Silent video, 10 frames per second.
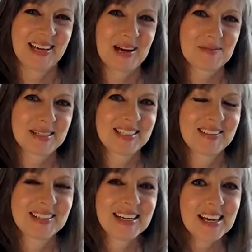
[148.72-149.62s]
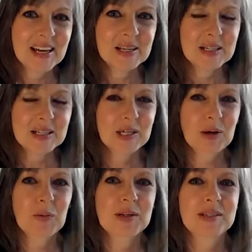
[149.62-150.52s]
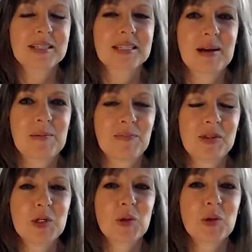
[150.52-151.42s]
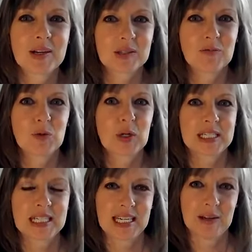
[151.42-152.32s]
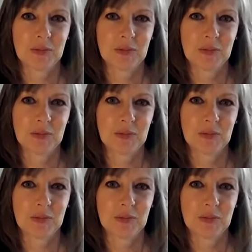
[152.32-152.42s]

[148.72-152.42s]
happy to. So it was 2014